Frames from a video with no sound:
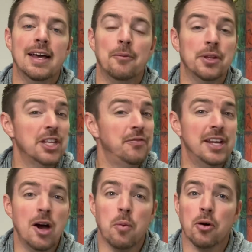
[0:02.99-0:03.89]
With this
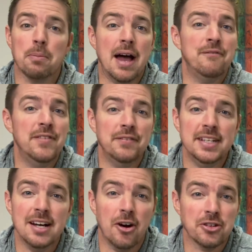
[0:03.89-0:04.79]
video, we're going to buy
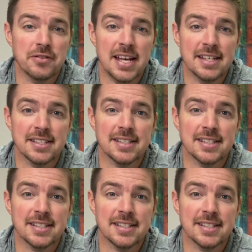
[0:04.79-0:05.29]
$50 of Tesla